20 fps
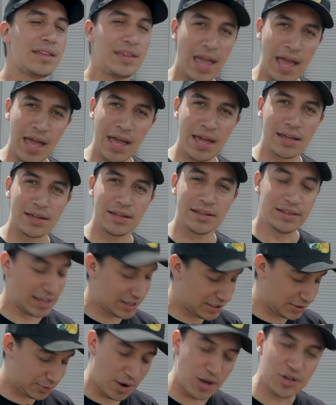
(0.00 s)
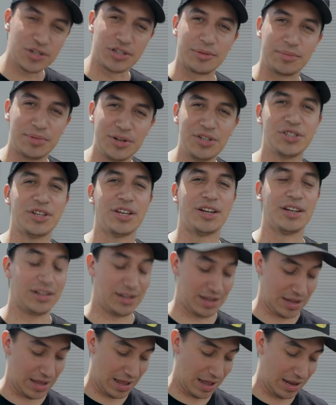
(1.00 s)
yeah, thanks for watching. Appreciate it.
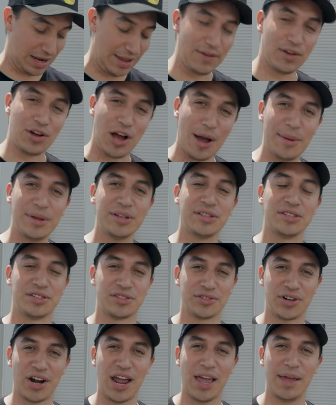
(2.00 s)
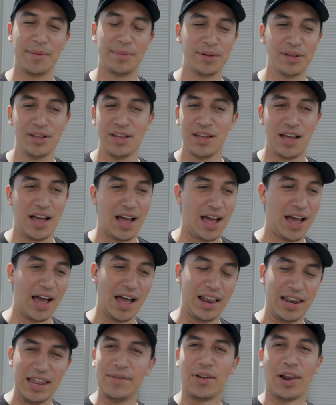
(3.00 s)
Leave a comment, subscribe,
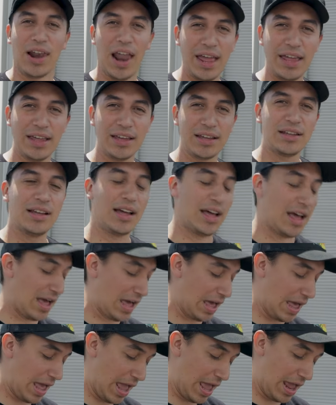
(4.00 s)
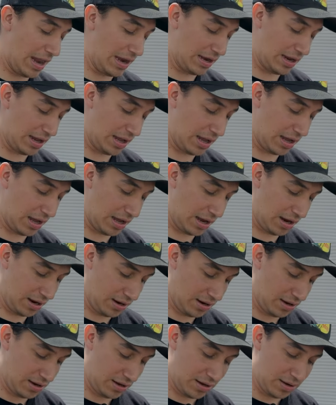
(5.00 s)
leave a like, and
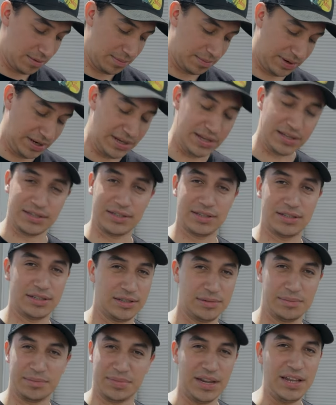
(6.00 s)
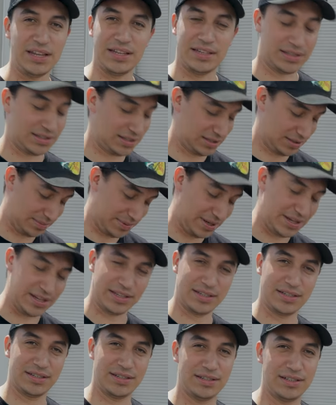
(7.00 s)
please,
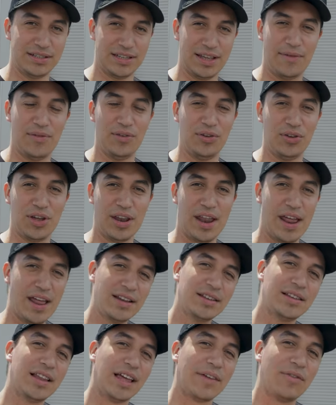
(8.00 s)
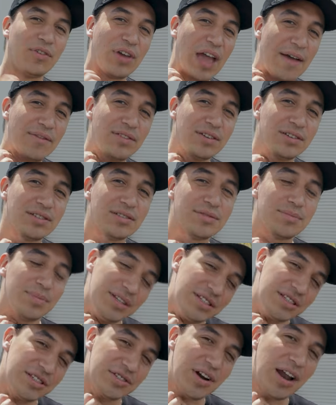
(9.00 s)
if you can, like if you haven't,
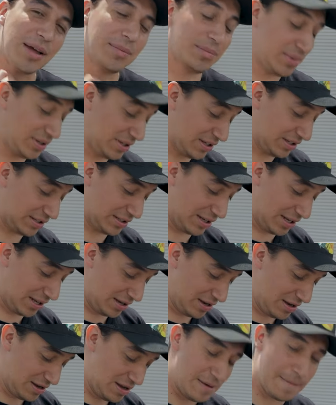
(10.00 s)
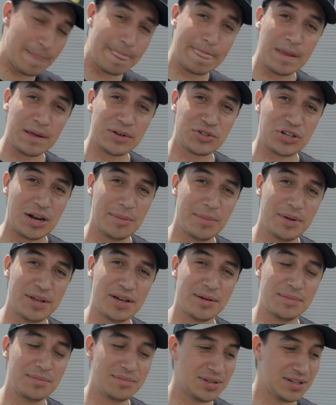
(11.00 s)
please subscribe, because I'm trying to
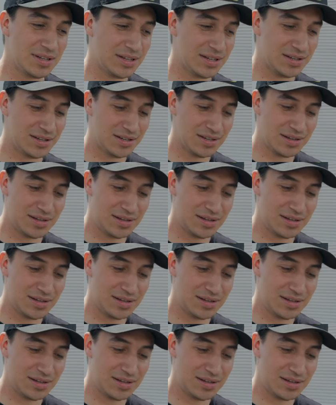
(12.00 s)
become